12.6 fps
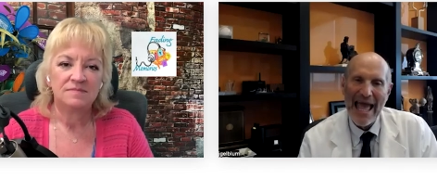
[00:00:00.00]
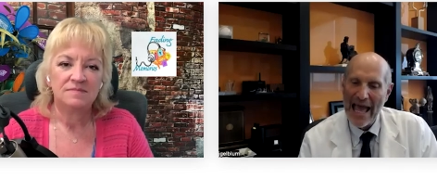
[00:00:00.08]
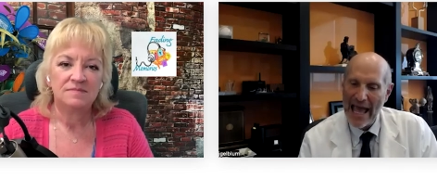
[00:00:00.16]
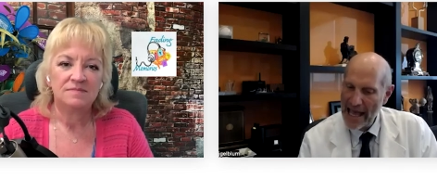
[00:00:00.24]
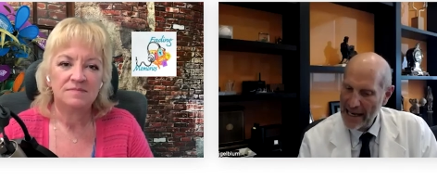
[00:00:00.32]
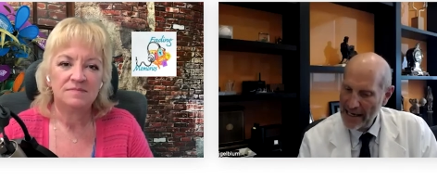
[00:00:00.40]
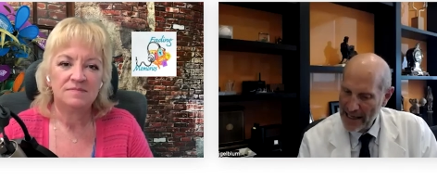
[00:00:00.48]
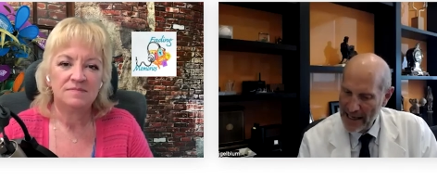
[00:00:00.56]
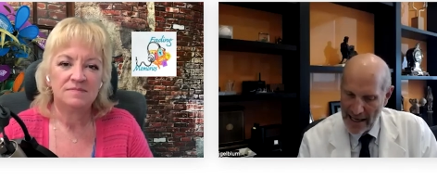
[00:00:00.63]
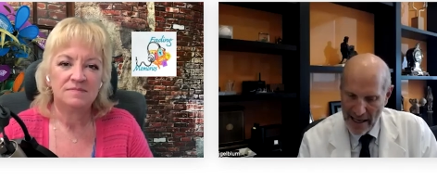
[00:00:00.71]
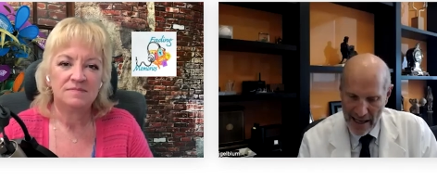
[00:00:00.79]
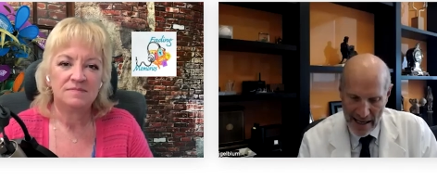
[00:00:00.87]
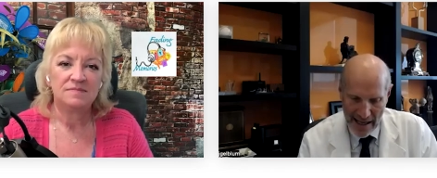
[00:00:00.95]
Speaker 1: and
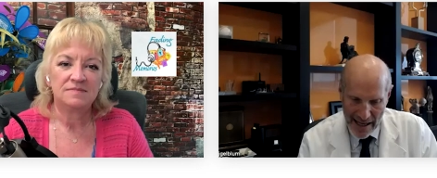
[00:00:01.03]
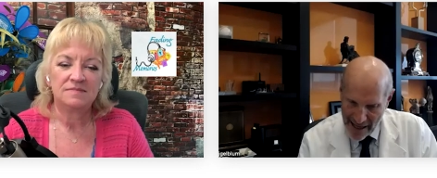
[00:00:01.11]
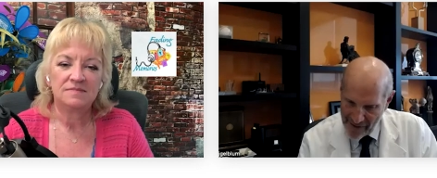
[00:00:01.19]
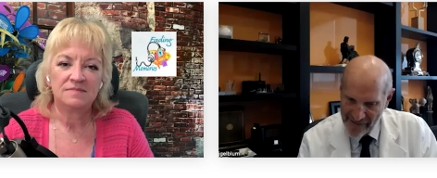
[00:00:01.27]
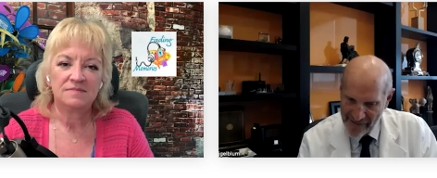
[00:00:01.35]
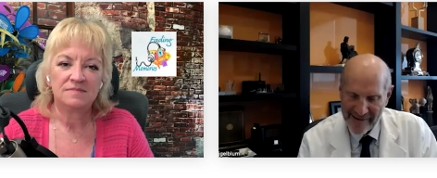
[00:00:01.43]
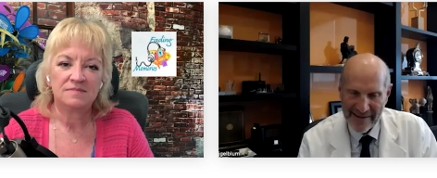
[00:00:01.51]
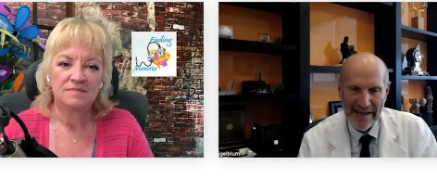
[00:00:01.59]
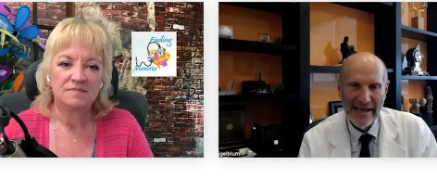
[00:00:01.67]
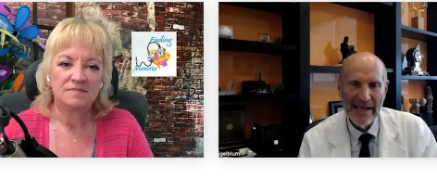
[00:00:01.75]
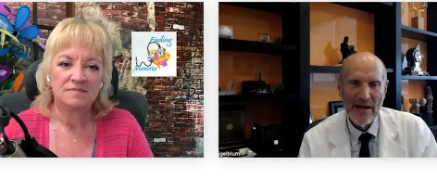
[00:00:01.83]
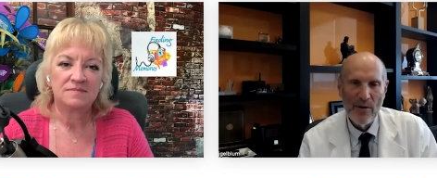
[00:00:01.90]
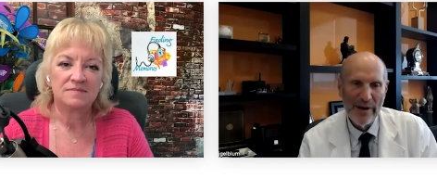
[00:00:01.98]

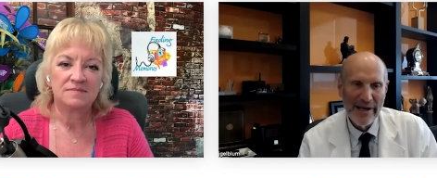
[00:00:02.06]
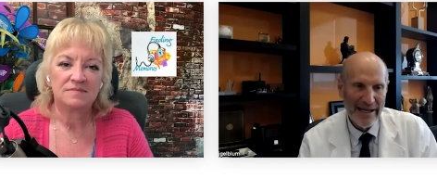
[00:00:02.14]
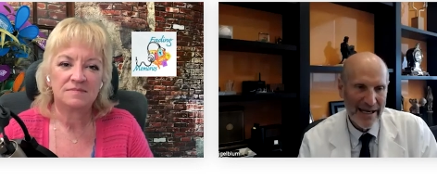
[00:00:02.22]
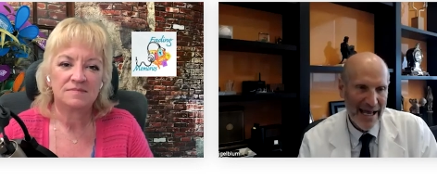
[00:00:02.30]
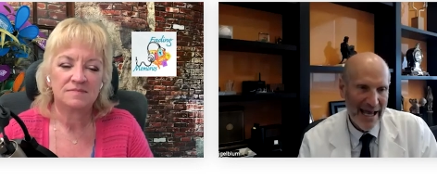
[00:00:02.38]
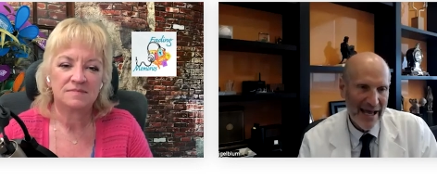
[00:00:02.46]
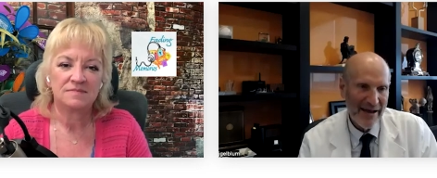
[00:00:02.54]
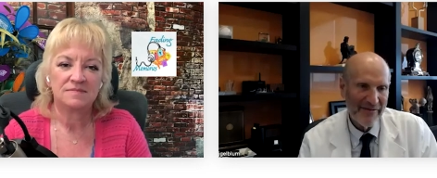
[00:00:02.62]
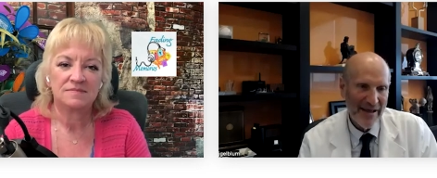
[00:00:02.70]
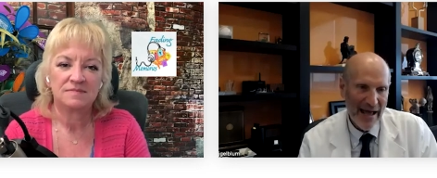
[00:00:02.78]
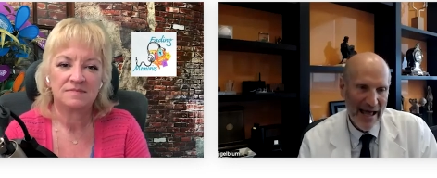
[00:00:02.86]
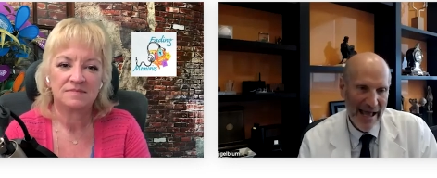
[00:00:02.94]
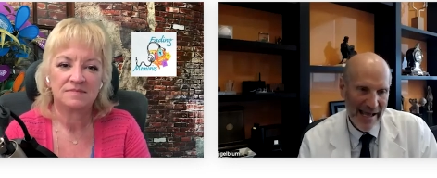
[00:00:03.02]
obviously we can have
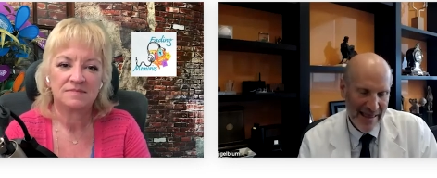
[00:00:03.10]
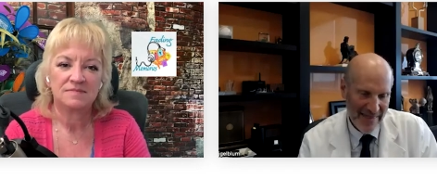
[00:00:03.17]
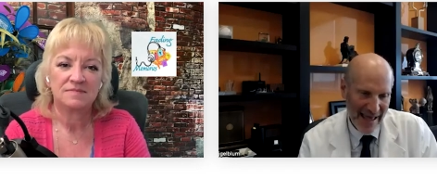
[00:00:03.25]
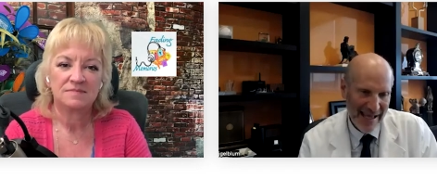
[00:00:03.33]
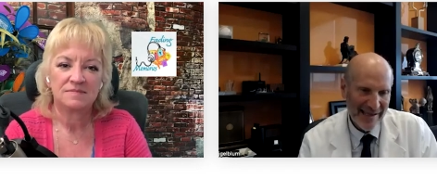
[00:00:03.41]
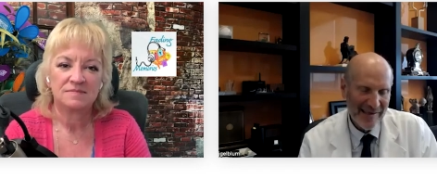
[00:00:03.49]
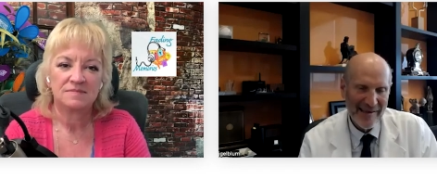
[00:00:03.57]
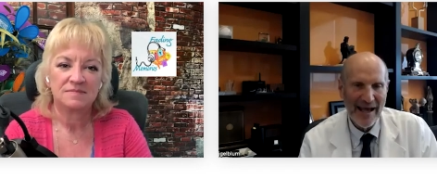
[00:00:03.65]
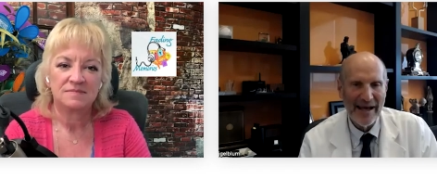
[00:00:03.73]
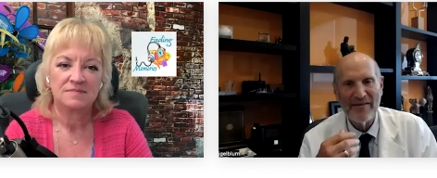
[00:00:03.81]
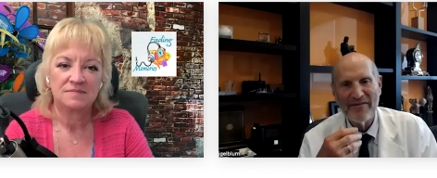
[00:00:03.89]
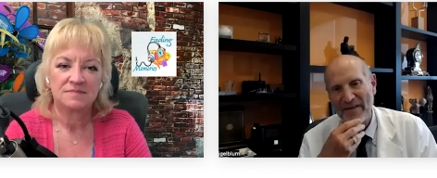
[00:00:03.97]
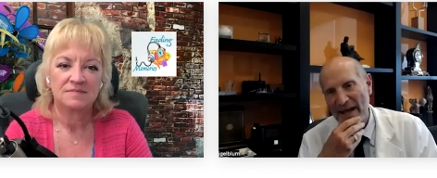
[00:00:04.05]
a that
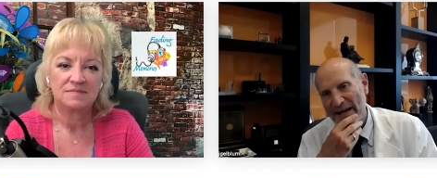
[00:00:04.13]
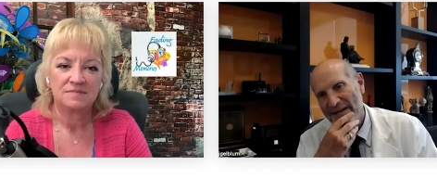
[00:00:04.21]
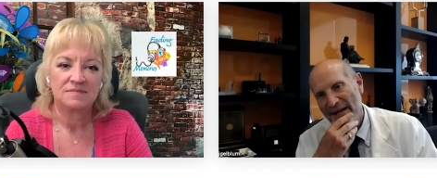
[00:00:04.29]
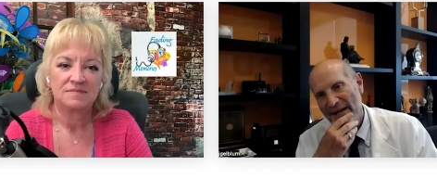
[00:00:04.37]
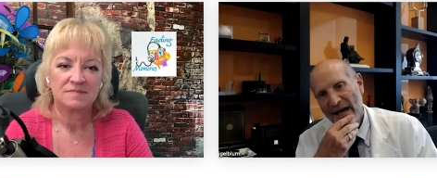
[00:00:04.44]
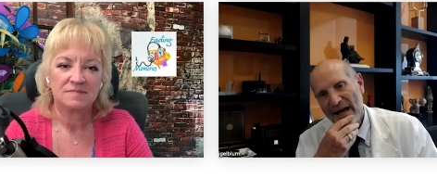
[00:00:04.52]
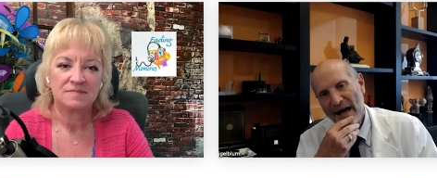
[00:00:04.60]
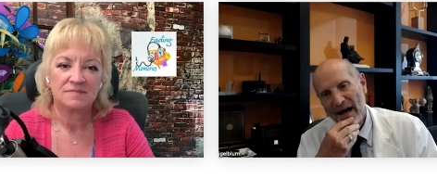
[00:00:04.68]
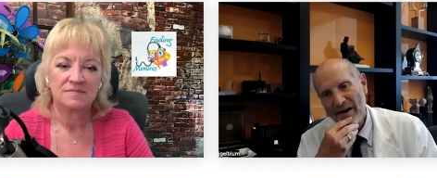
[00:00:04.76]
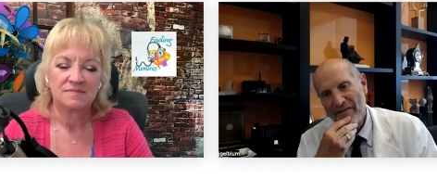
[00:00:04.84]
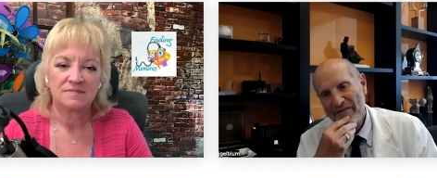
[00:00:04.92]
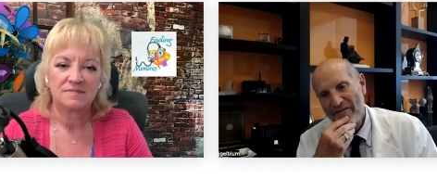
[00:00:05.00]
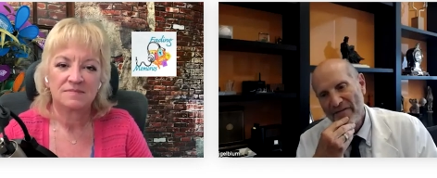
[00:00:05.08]
side effect
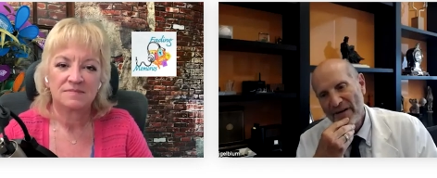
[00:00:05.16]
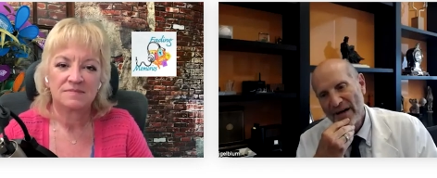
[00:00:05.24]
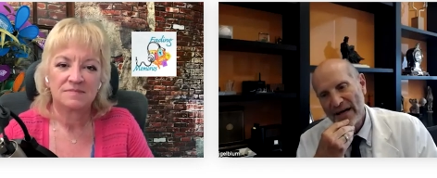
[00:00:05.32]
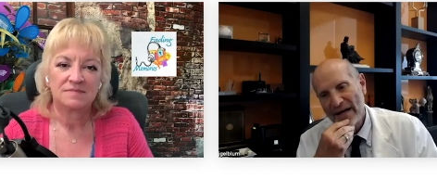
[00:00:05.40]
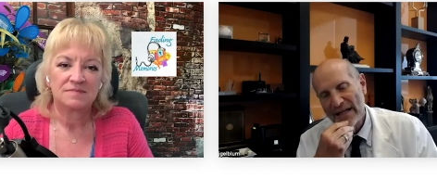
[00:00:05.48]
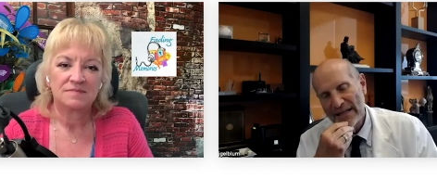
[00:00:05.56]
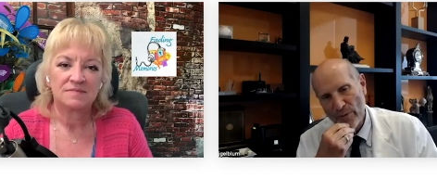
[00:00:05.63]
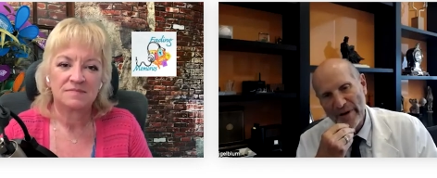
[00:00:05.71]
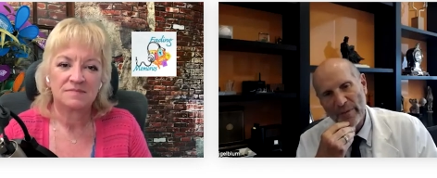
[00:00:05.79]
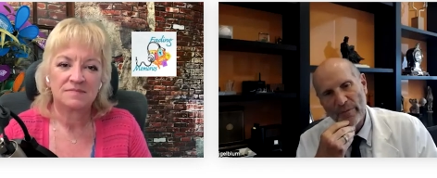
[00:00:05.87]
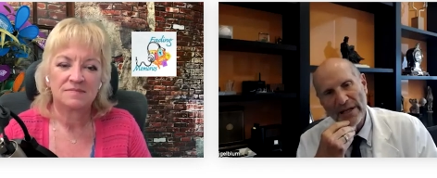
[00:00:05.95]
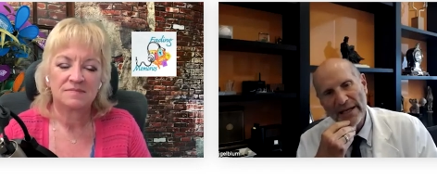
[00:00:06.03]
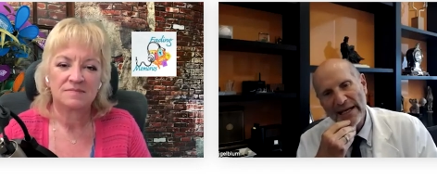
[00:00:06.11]
of uh, a little bit
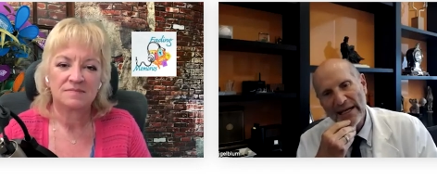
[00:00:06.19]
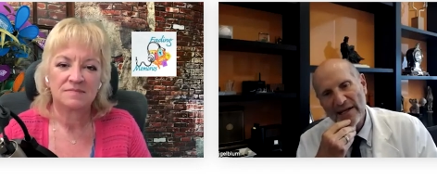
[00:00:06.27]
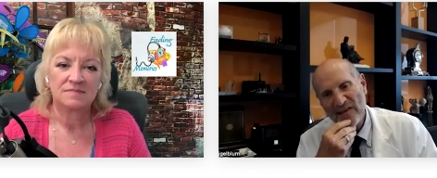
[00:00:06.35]
of bleeding and